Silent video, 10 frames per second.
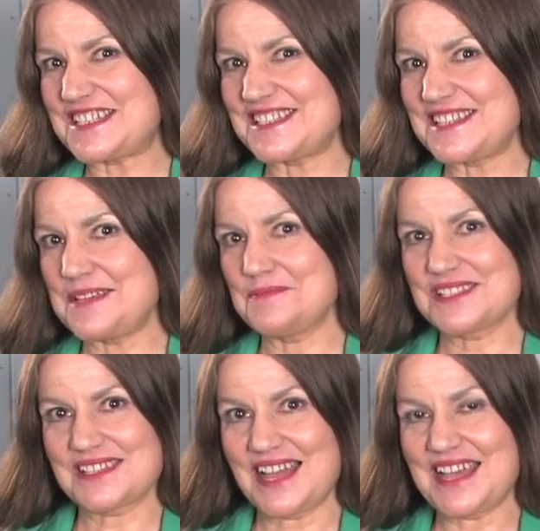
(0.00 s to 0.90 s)
it
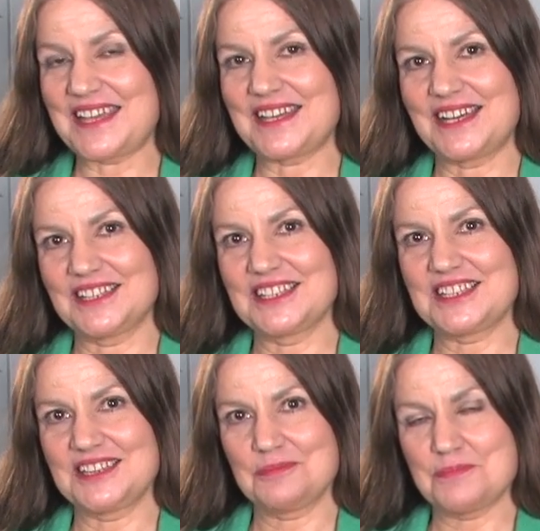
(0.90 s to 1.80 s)
seems like a
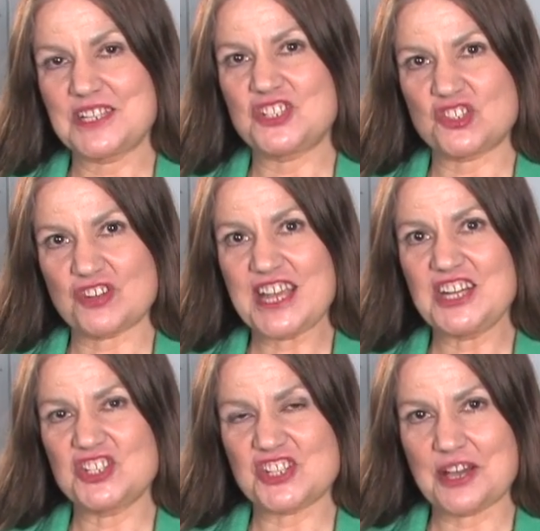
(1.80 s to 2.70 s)
little bit
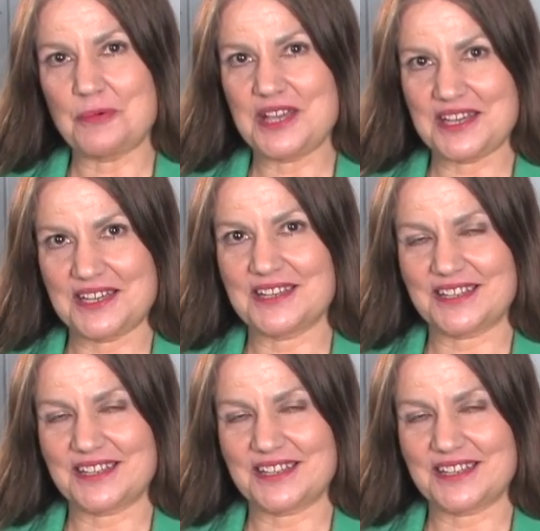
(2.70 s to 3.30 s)
strange that we're